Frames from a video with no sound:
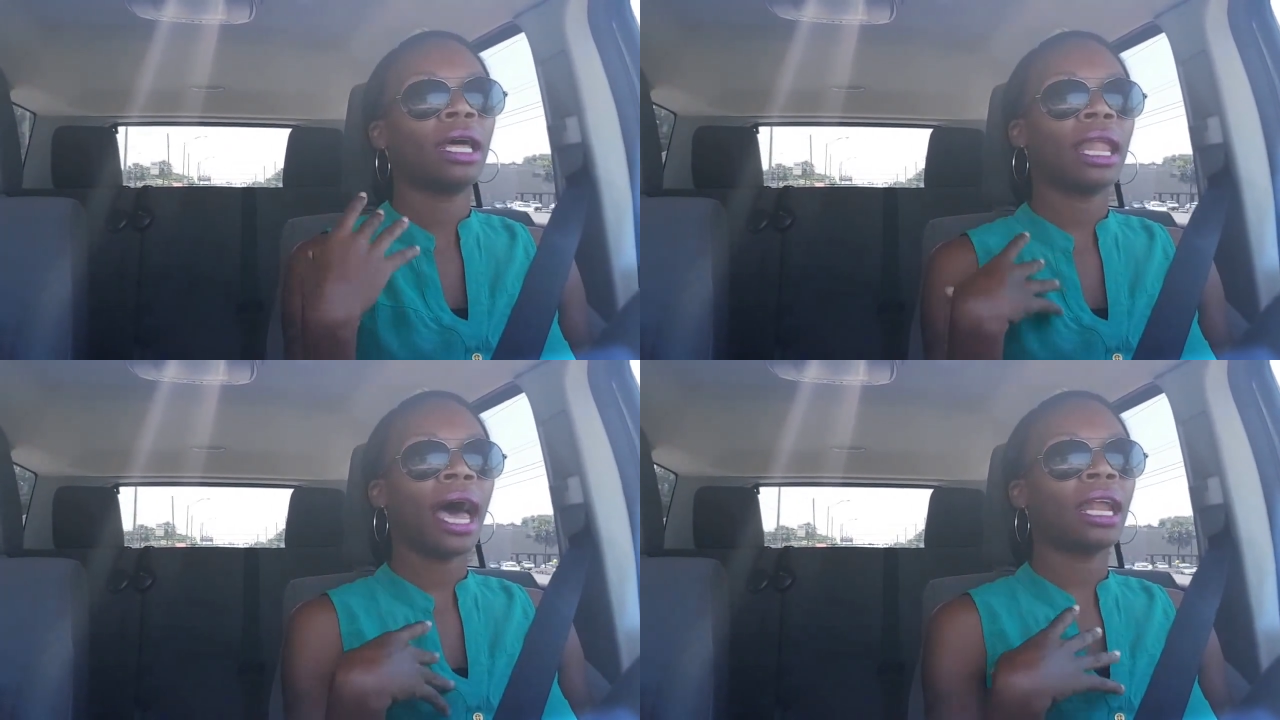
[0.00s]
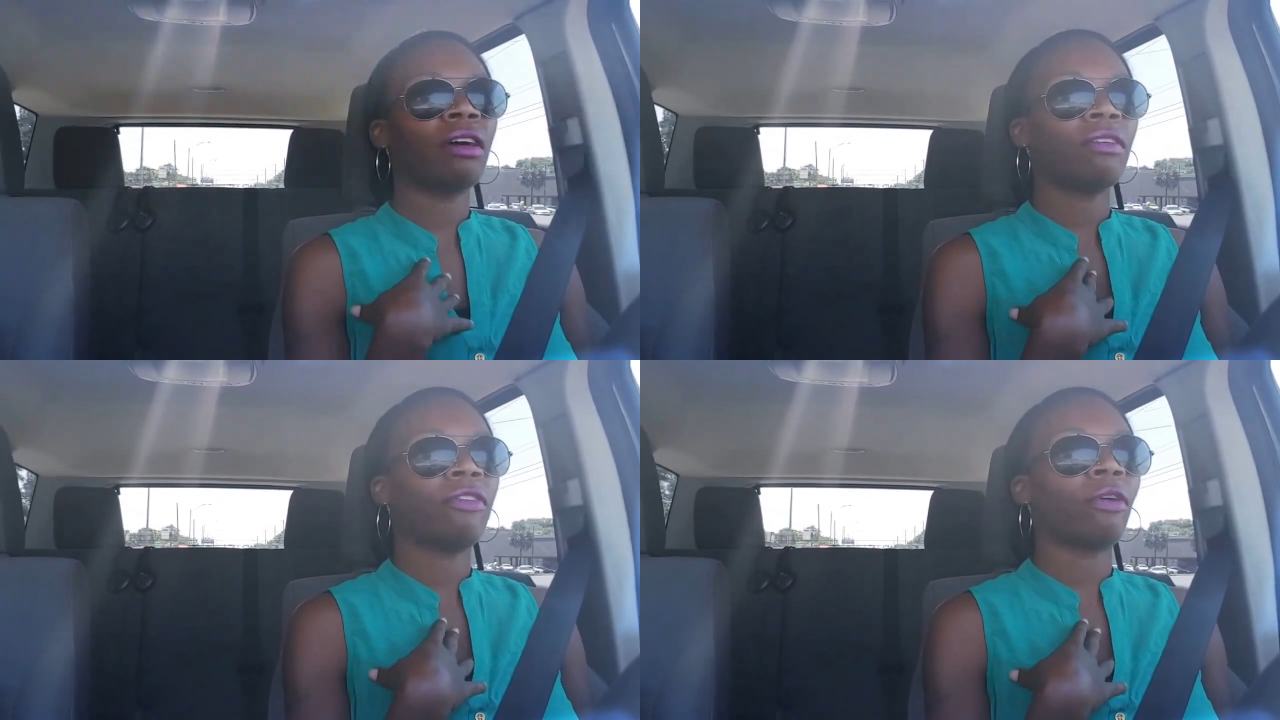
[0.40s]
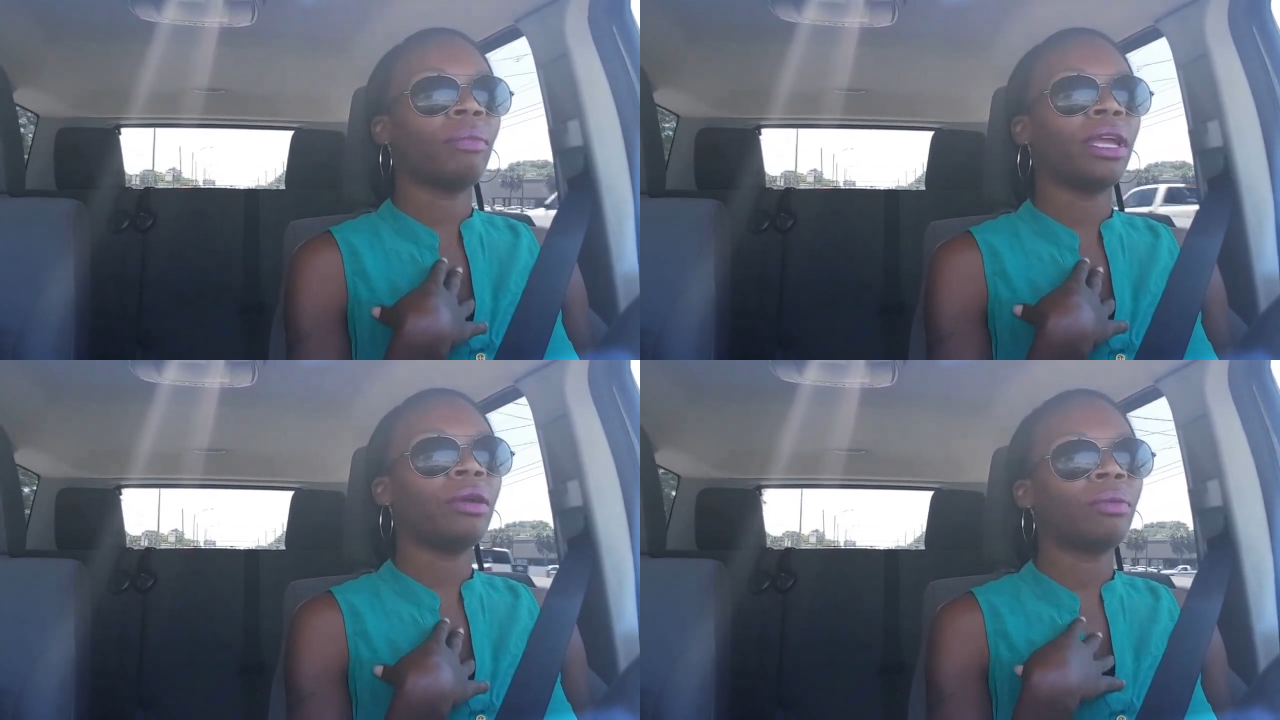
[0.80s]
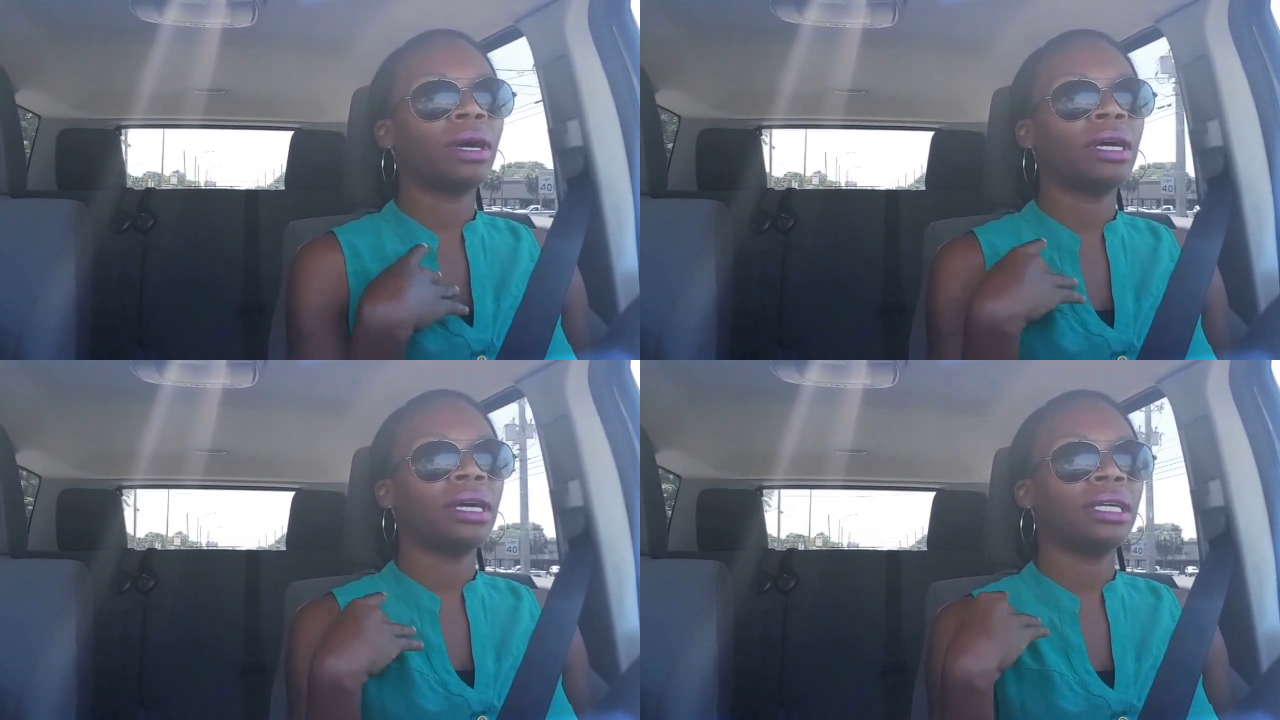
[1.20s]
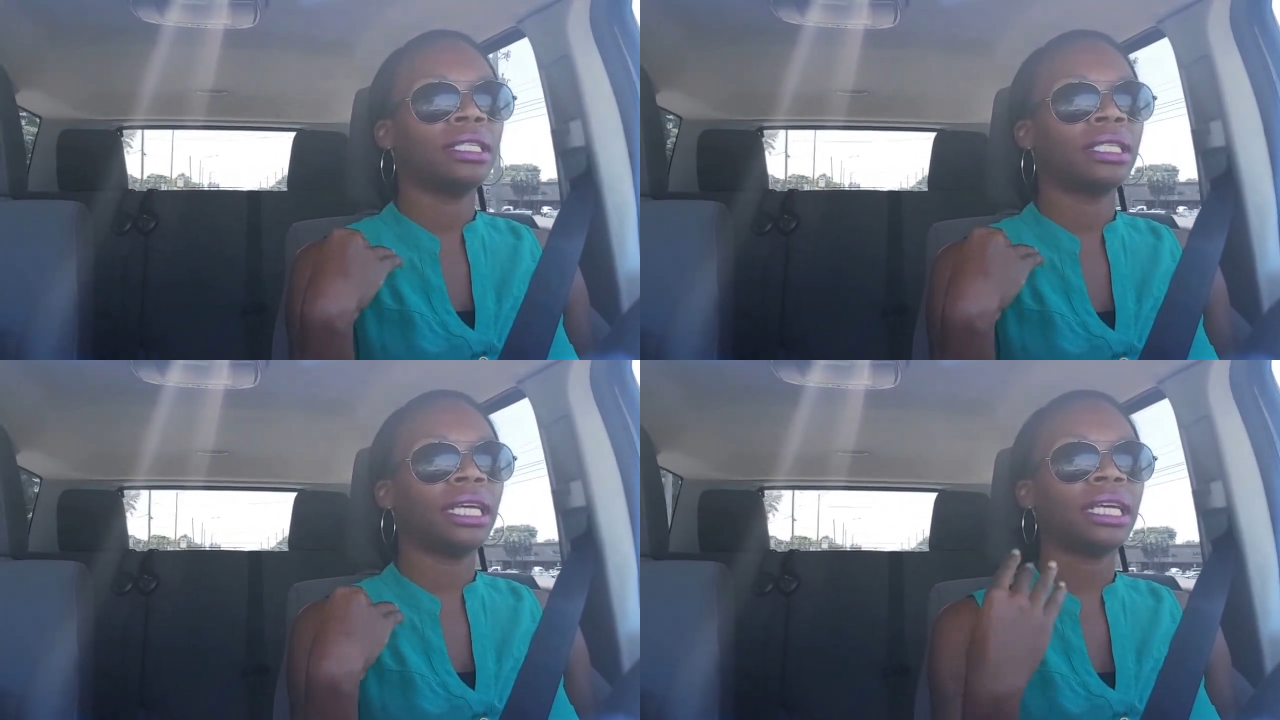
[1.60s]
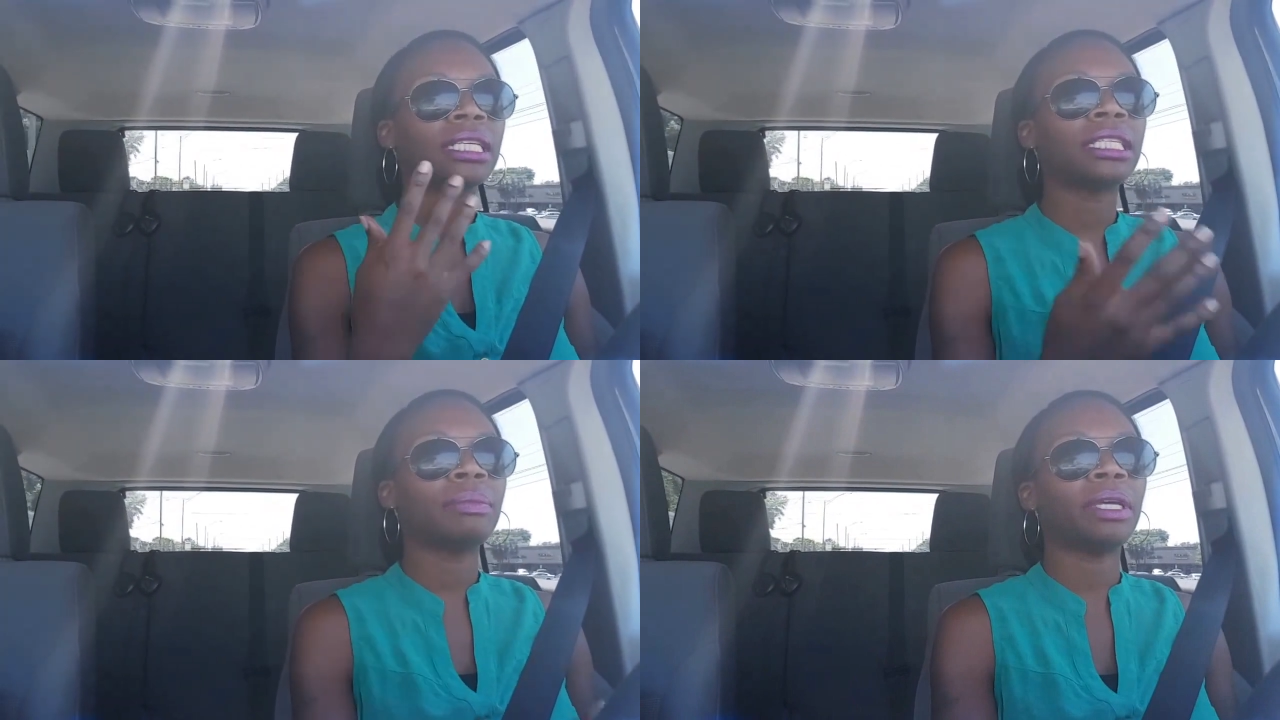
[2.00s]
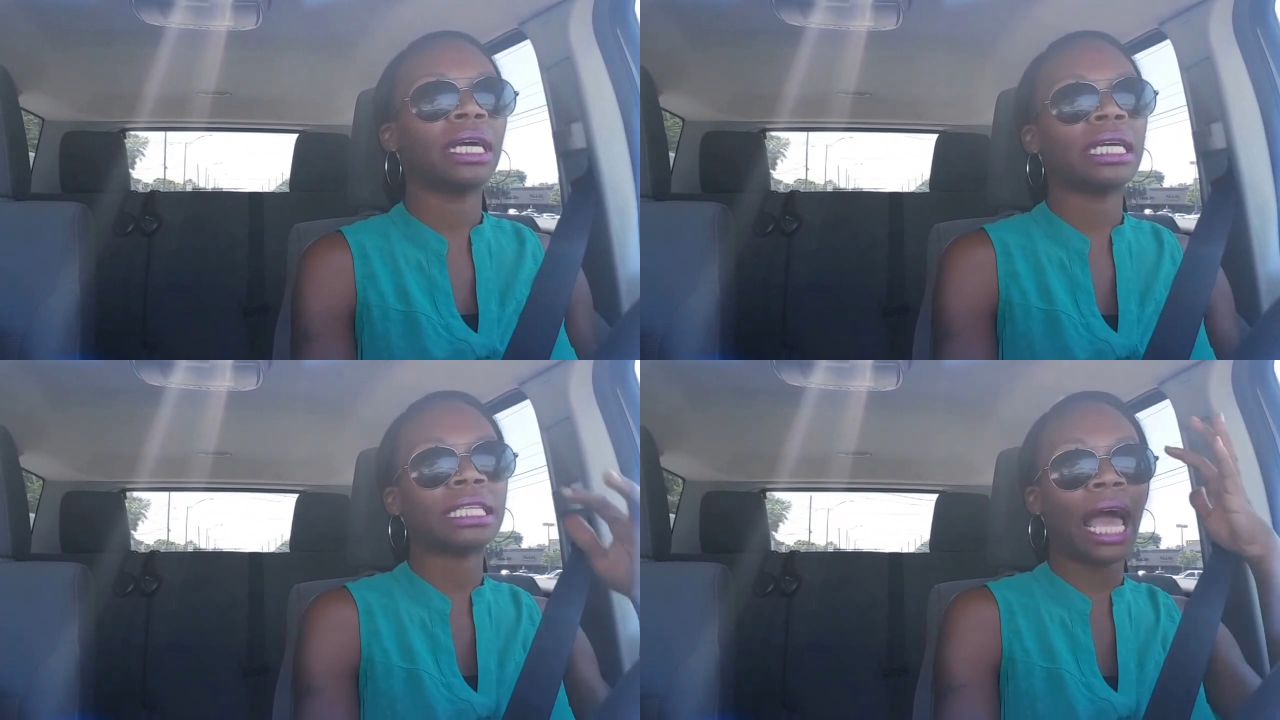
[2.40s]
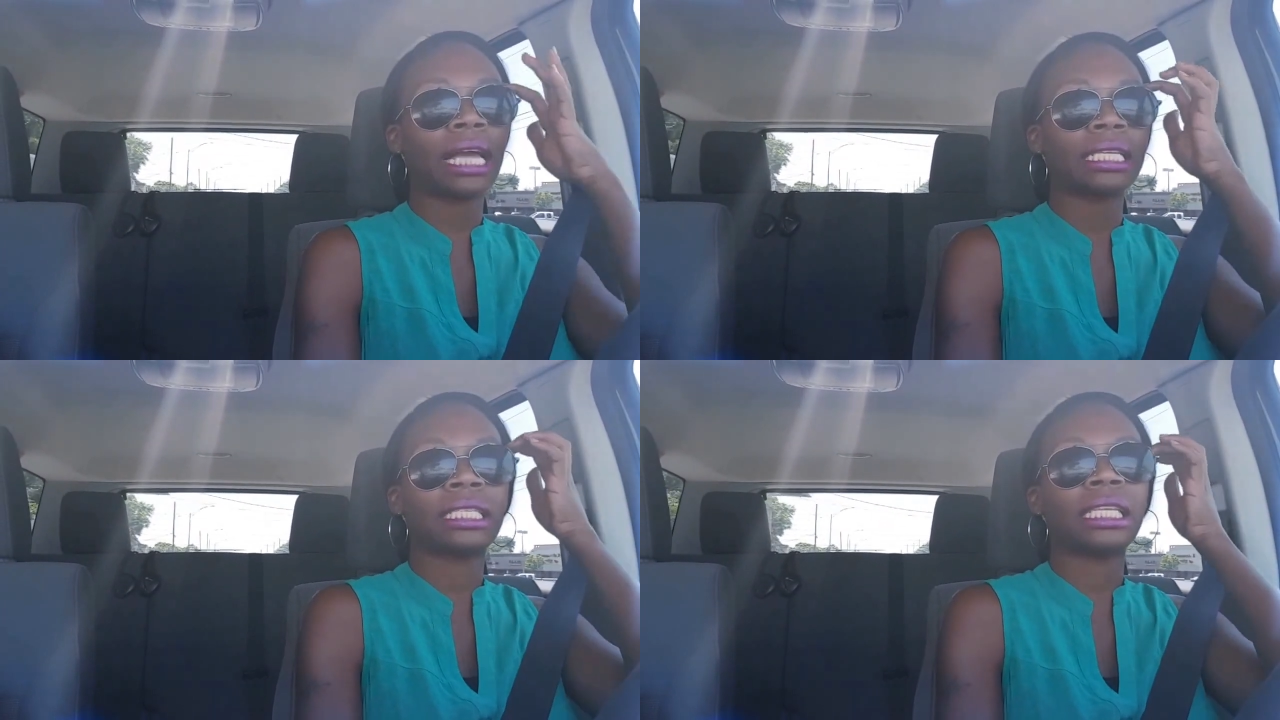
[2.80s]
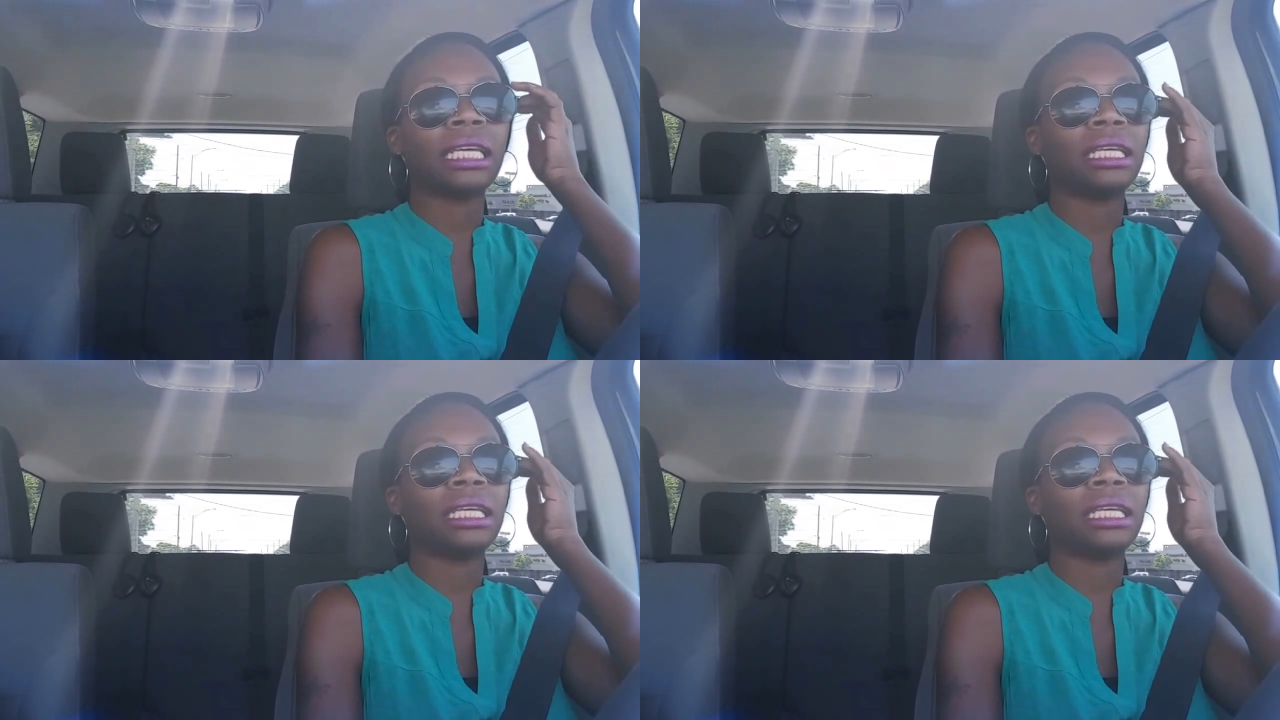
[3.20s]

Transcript: a lot of it for me was easy because I could